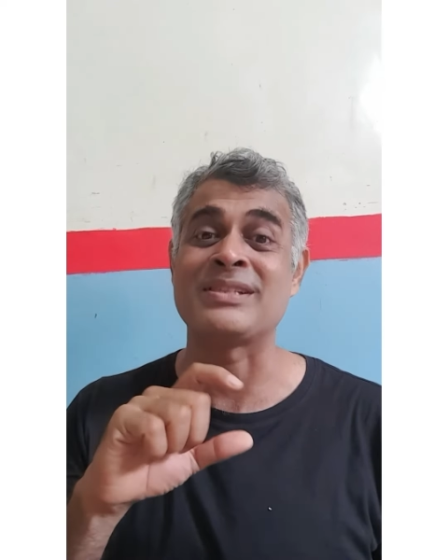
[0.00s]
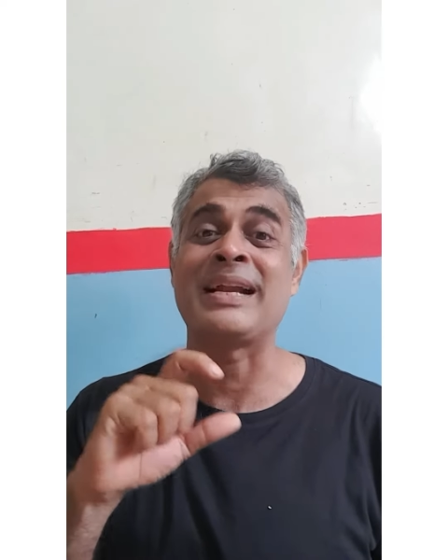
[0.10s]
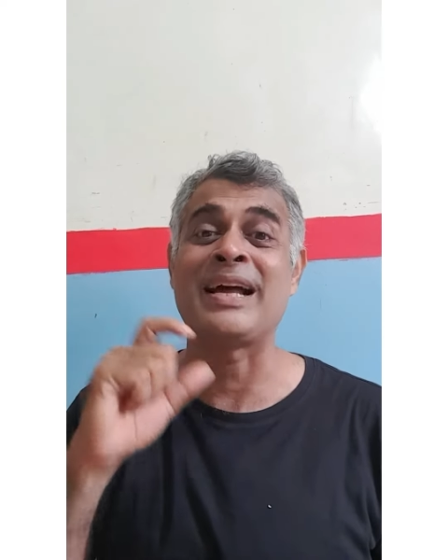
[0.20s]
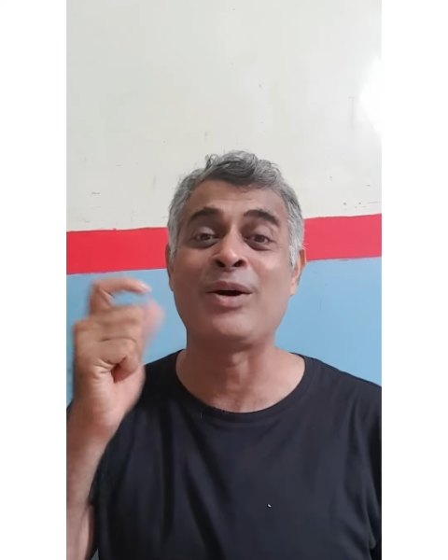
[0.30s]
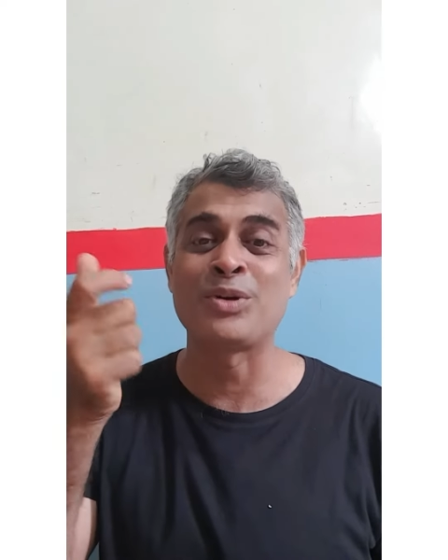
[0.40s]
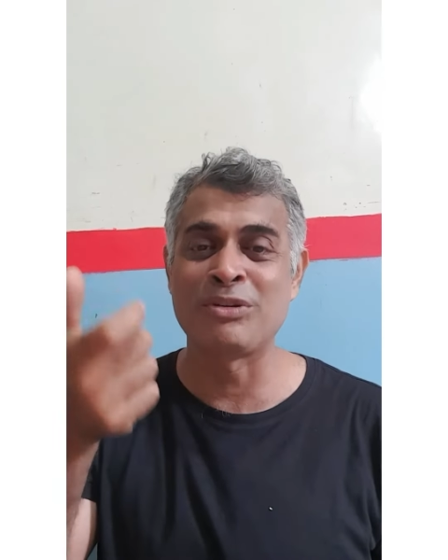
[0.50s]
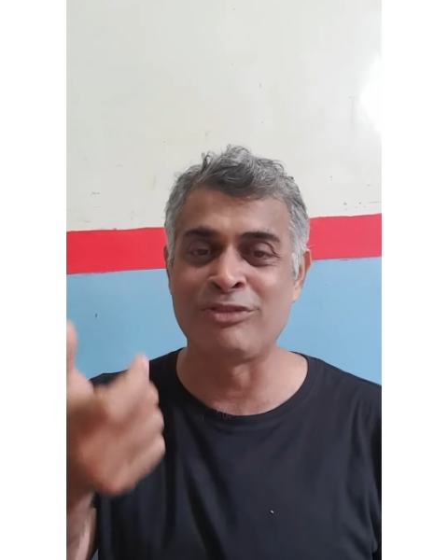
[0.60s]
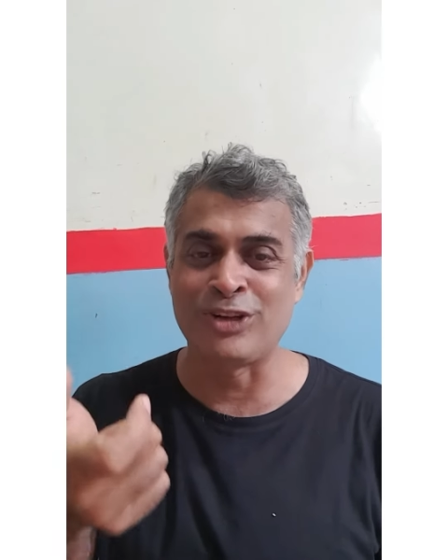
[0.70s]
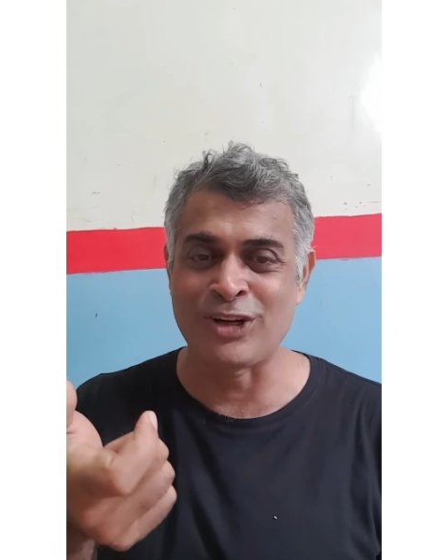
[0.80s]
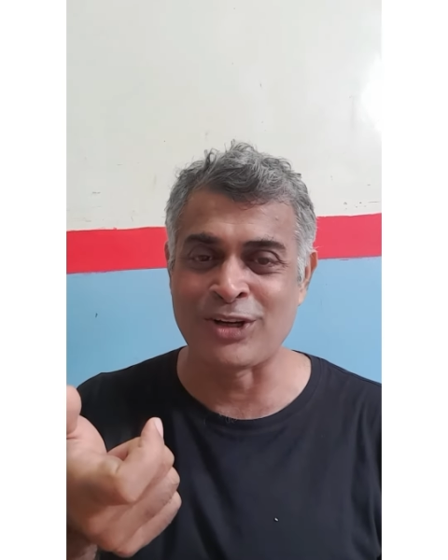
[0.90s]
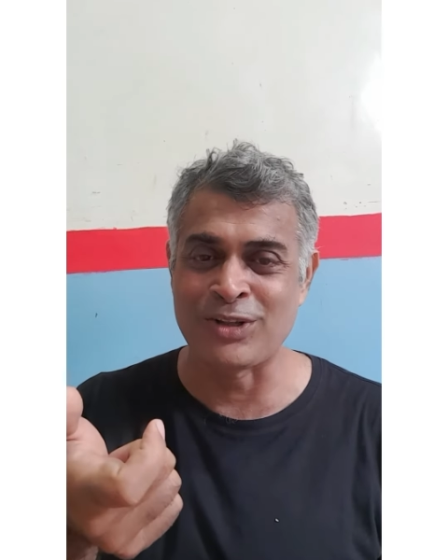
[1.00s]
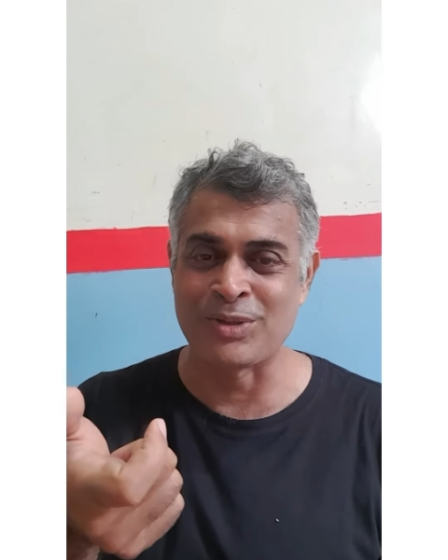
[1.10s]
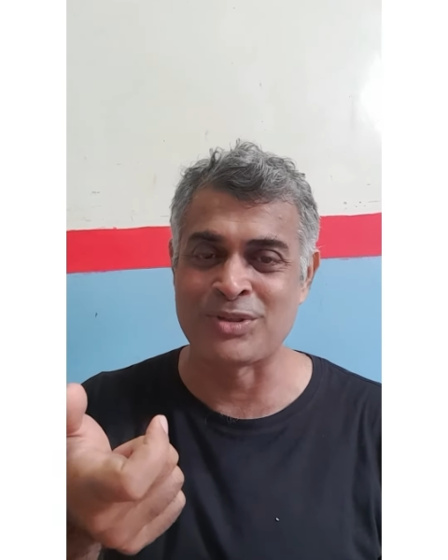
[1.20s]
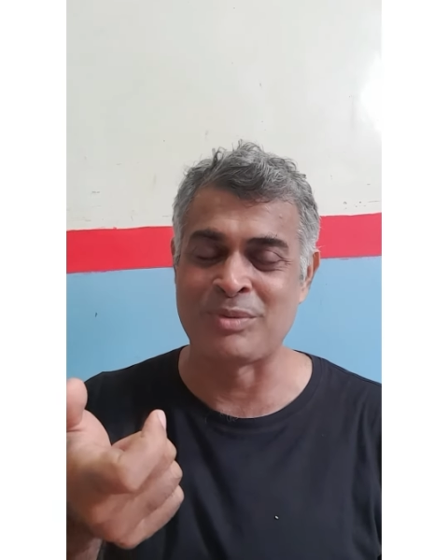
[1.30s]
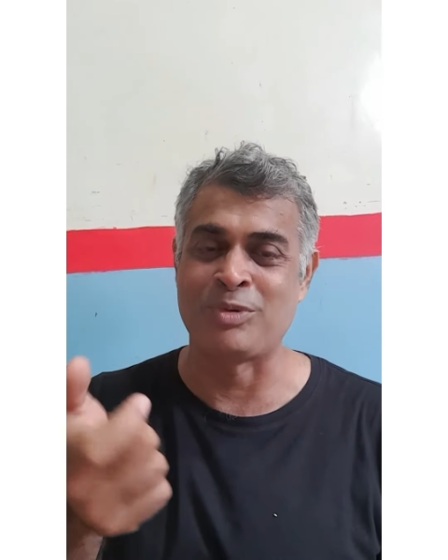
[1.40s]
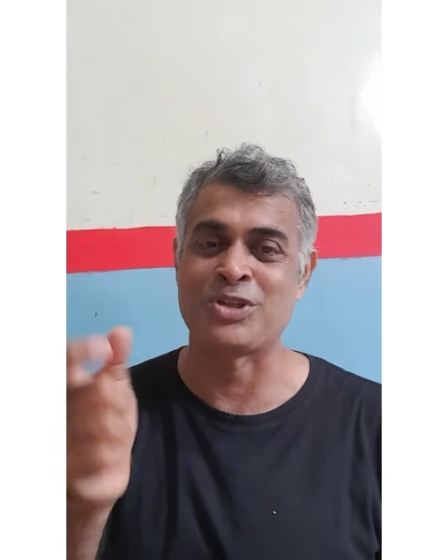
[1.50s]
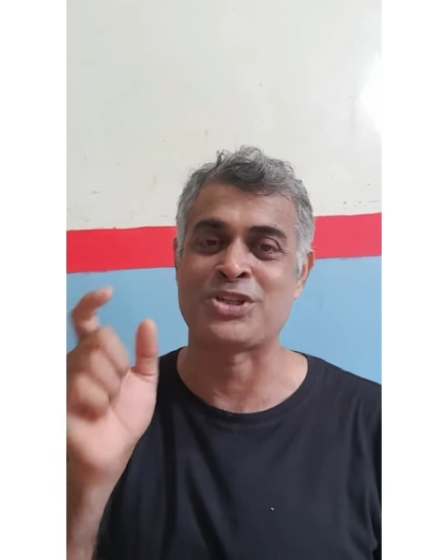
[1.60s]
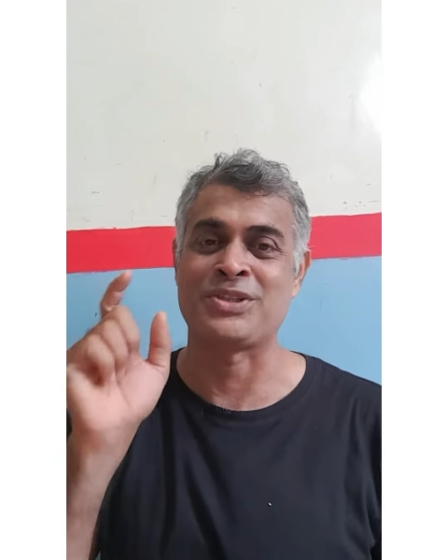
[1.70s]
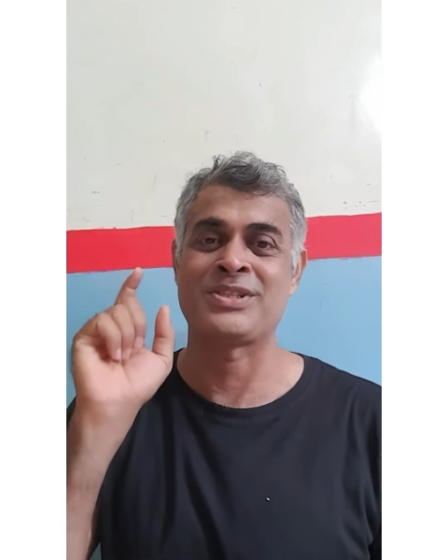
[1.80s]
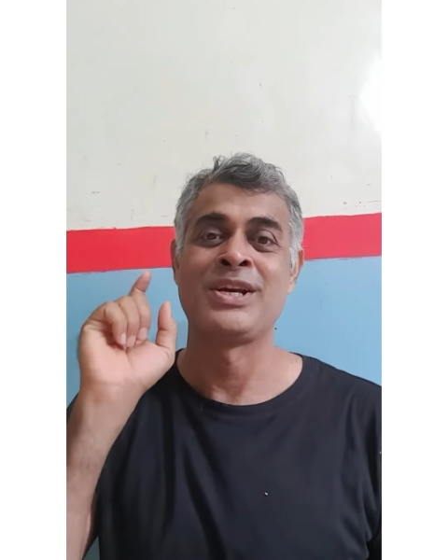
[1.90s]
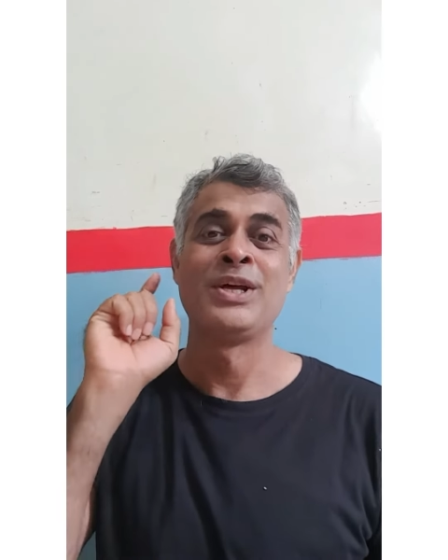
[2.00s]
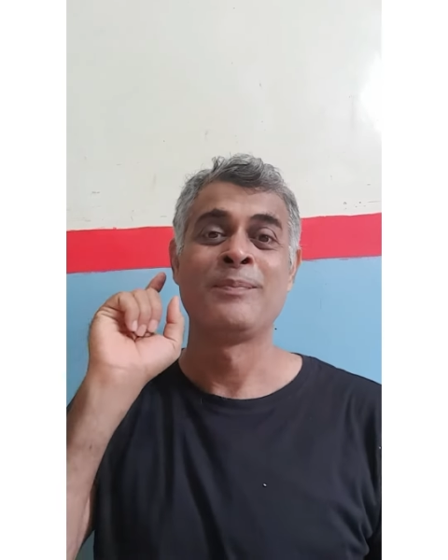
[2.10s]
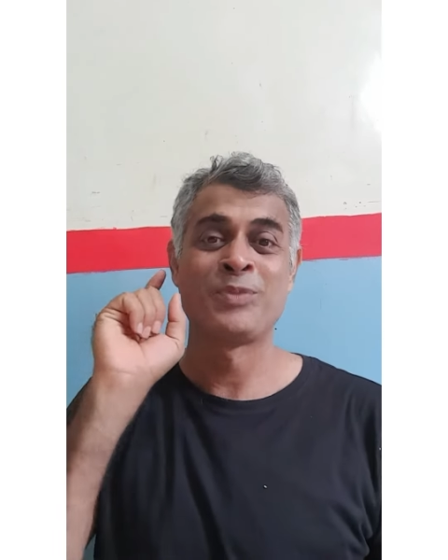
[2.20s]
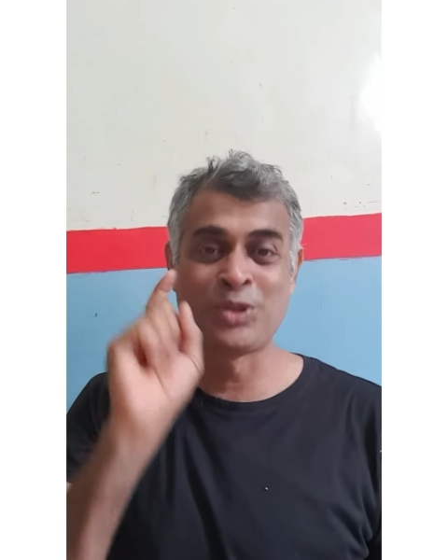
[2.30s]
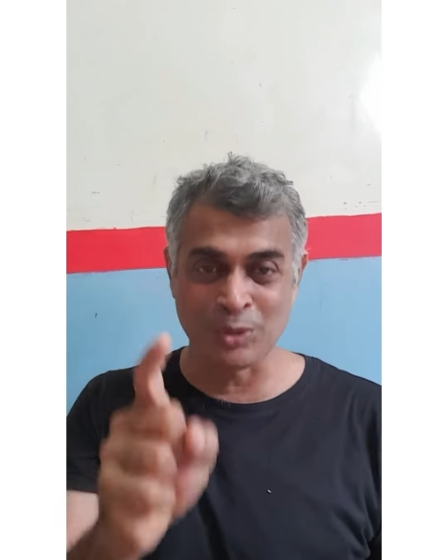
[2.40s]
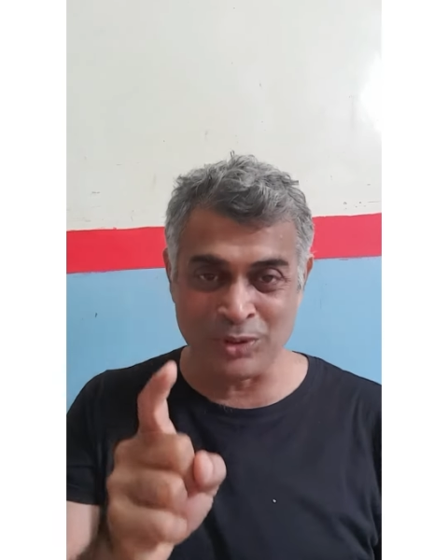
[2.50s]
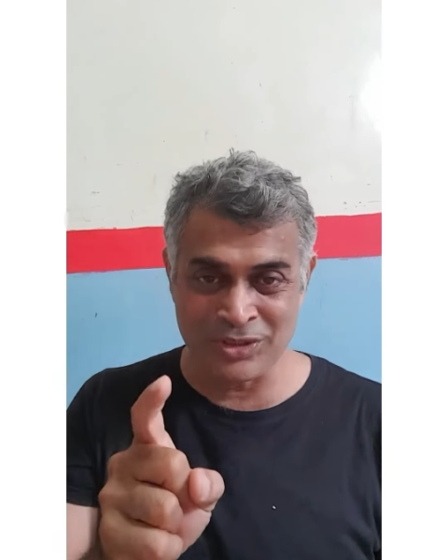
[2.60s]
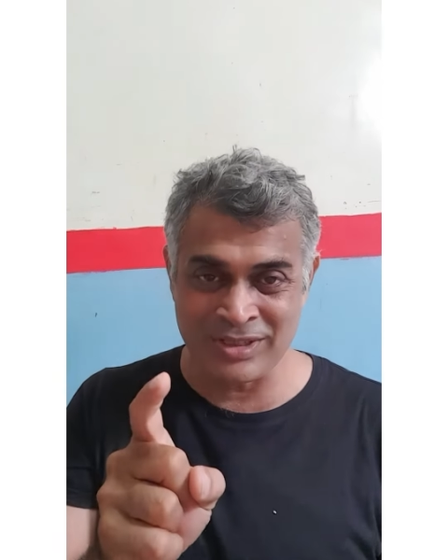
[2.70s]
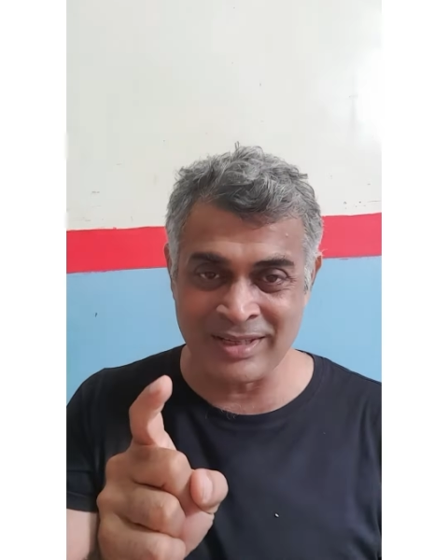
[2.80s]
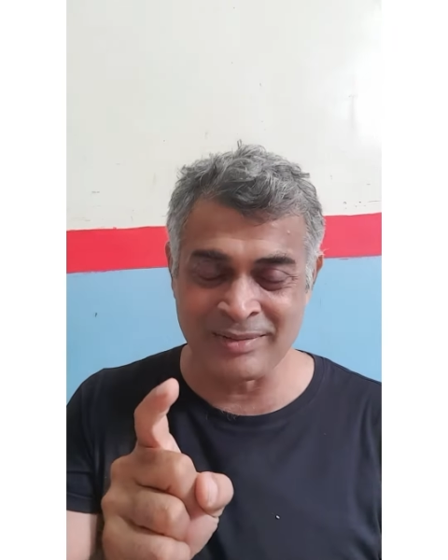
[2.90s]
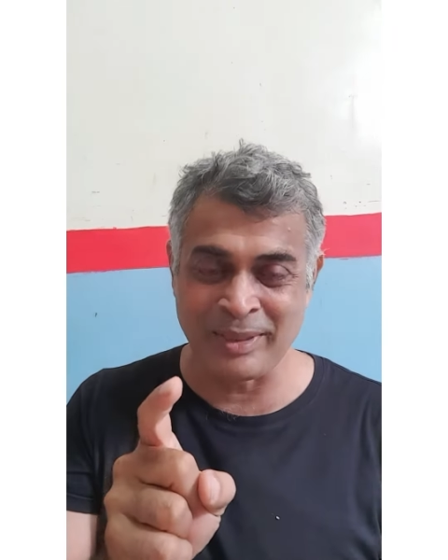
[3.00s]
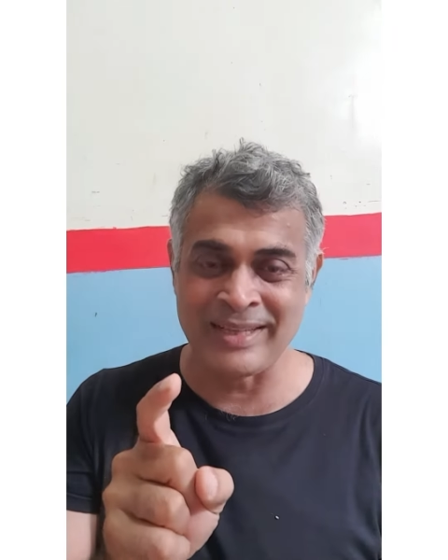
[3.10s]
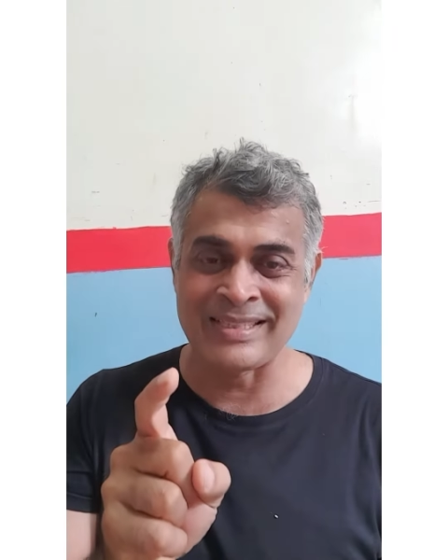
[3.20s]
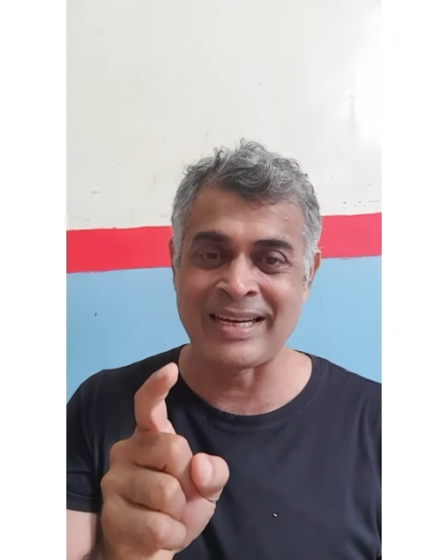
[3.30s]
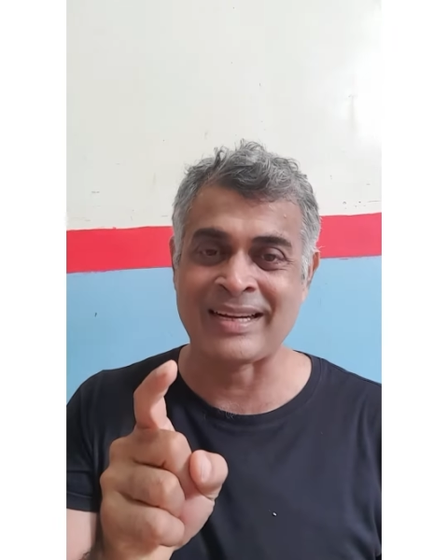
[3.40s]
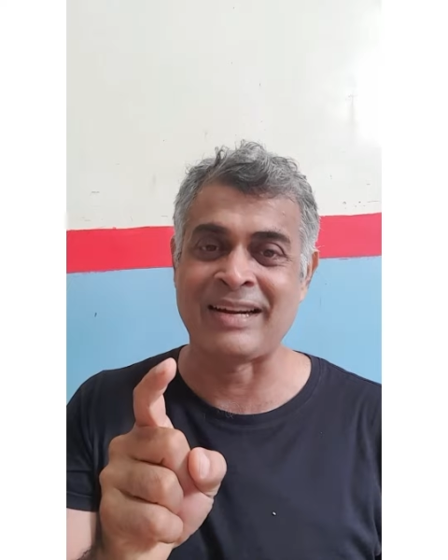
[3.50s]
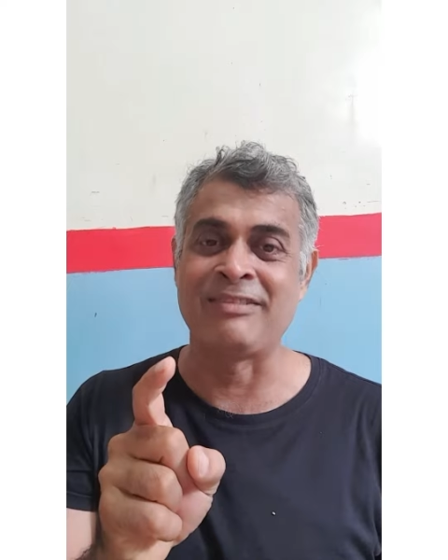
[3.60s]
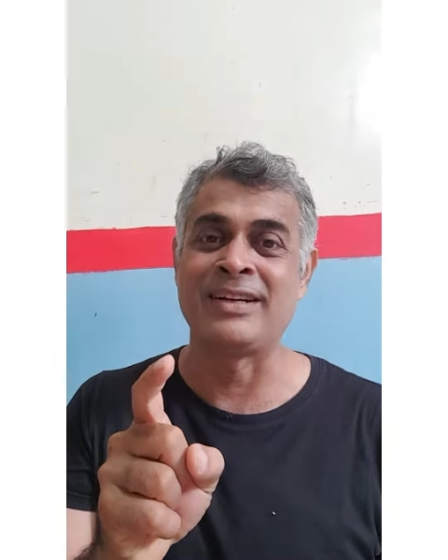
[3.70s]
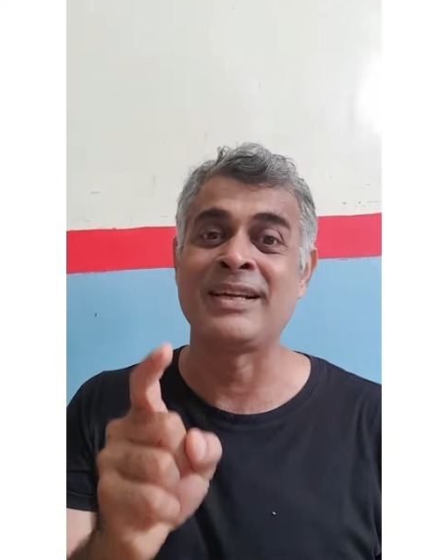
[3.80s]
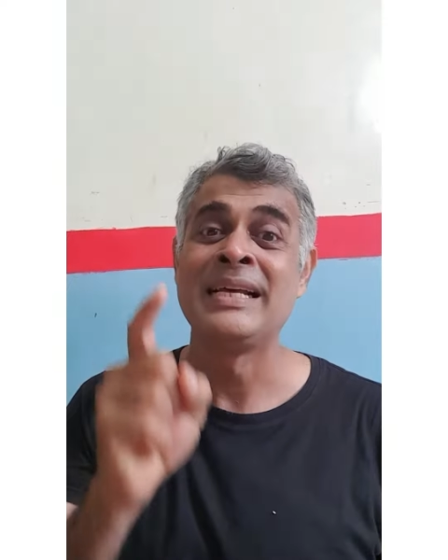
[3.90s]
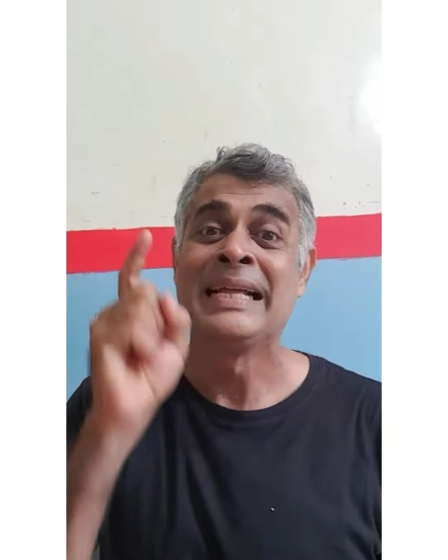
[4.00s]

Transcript: and how to work on those emotions, those things are covered.